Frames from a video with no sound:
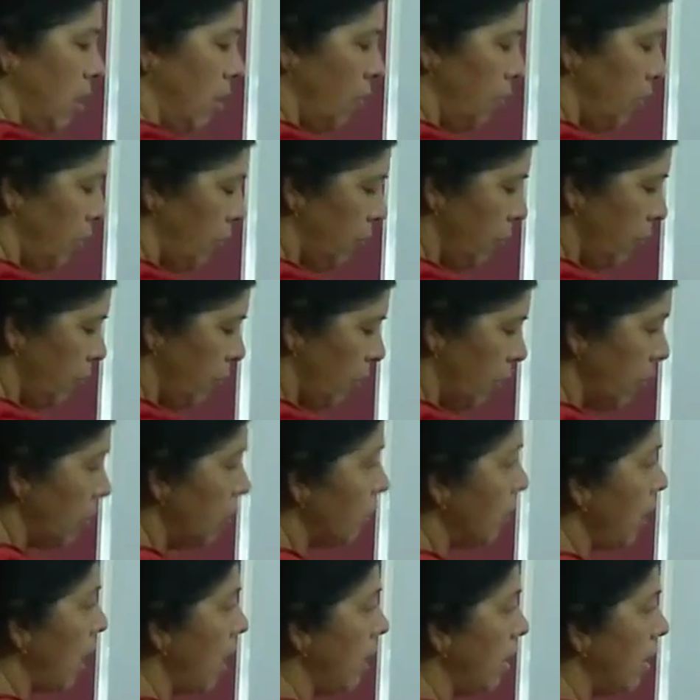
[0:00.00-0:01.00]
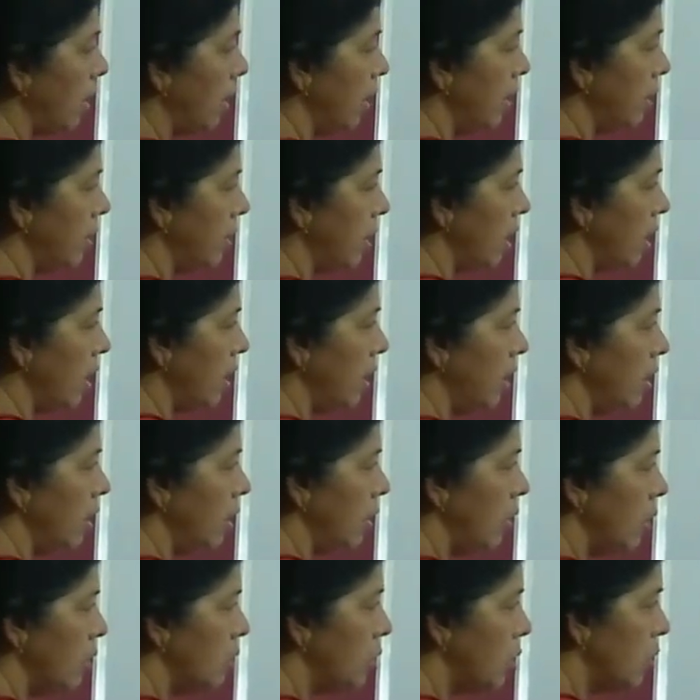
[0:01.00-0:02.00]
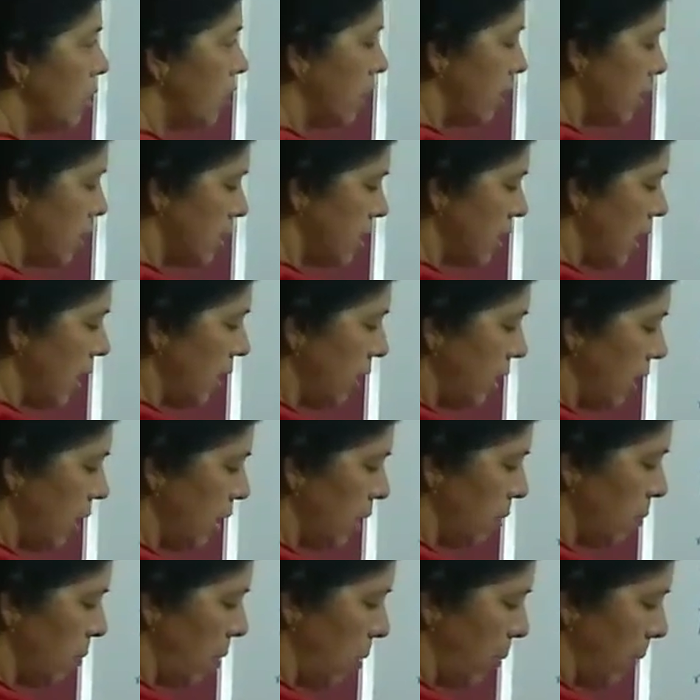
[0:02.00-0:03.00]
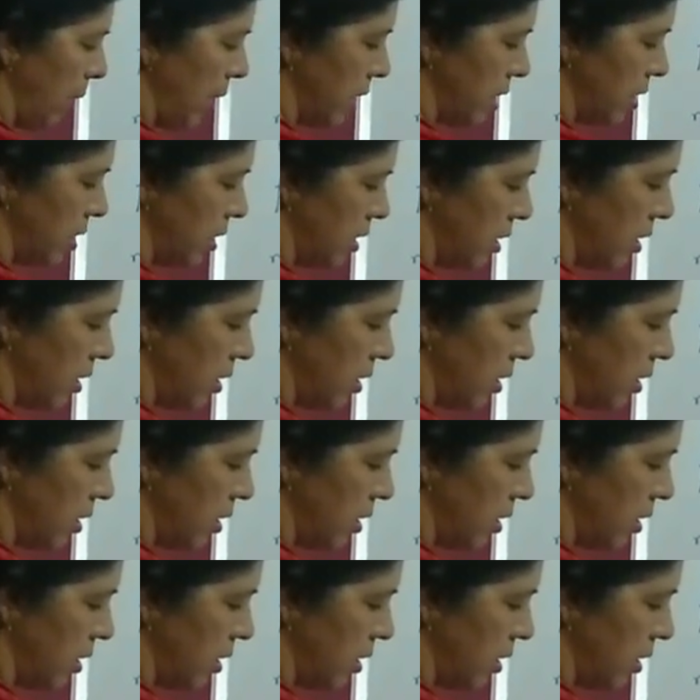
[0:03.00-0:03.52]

Now, if you want to calculate the resultant moment,